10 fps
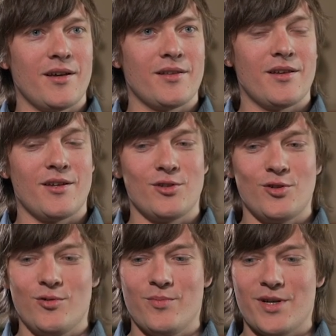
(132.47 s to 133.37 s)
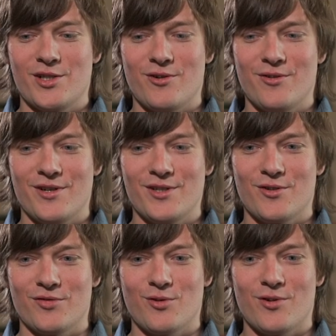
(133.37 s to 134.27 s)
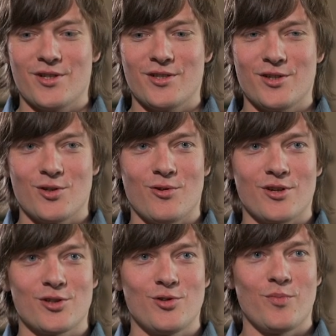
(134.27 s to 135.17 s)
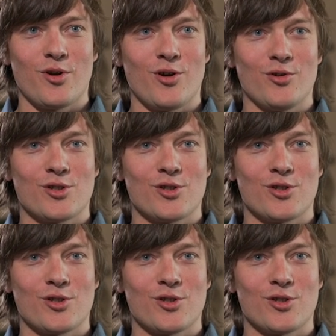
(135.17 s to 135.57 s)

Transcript: the new major release of Scorex, Scorex 2.0.